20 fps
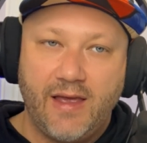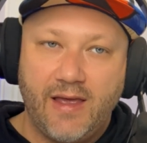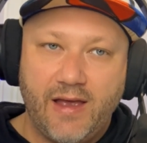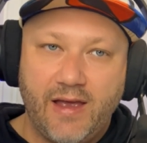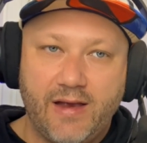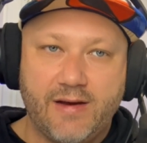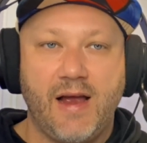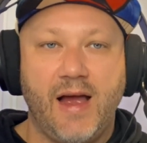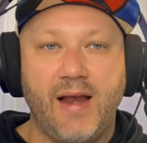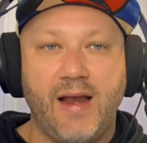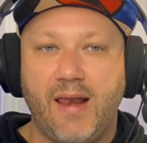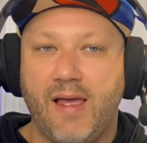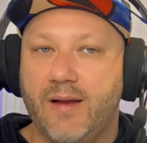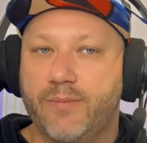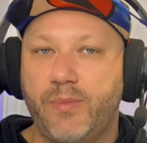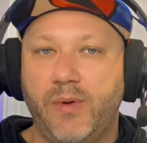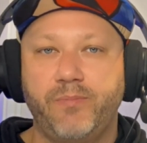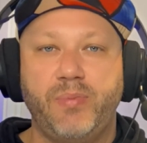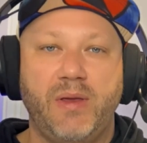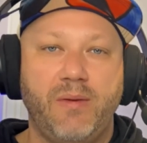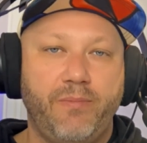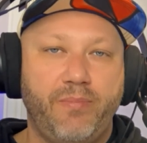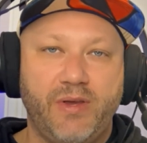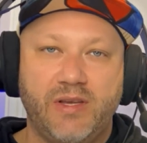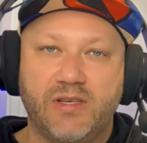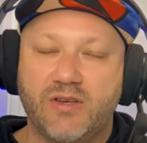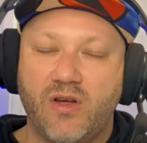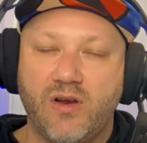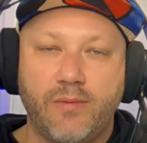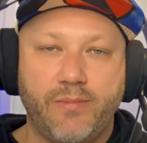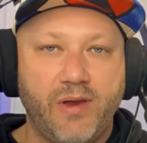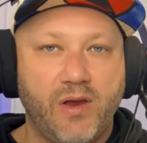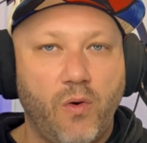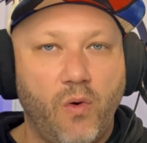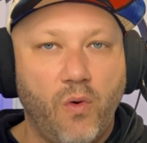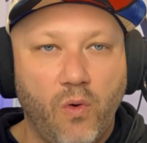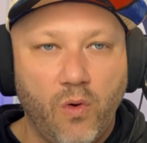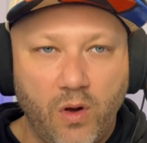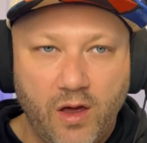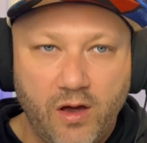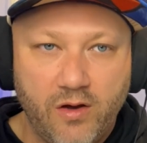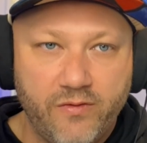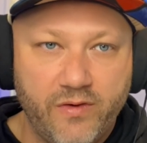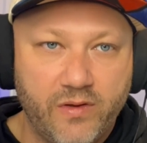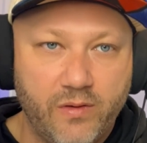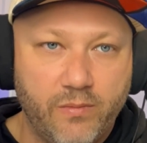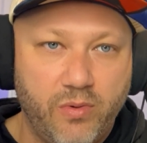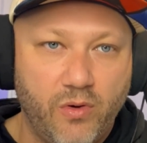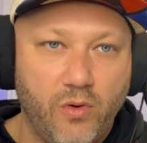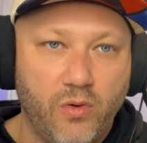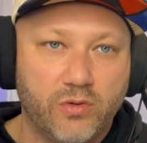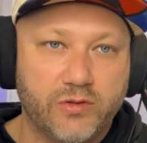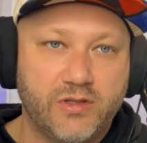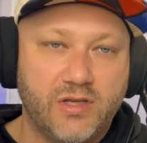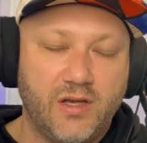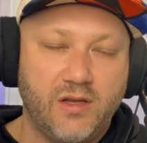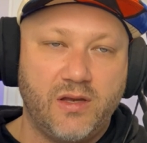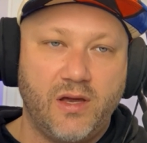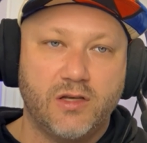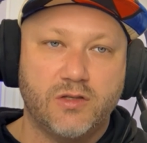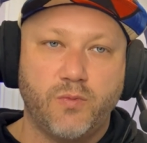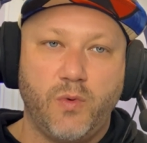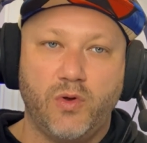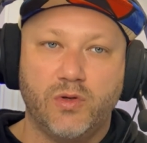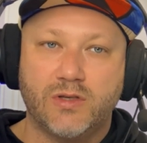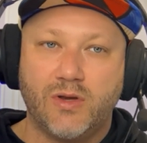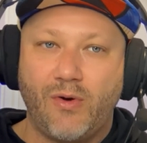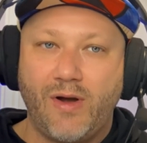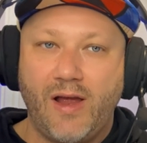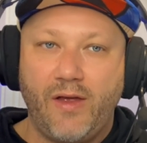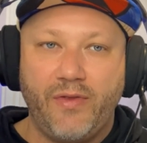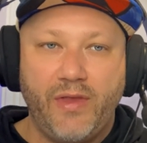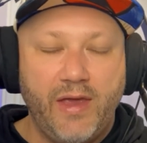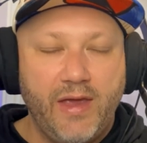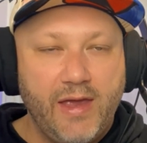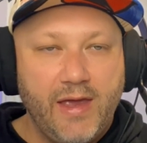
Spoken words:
A guy like Mampimpi is going to be all over the ball, turn those balls around.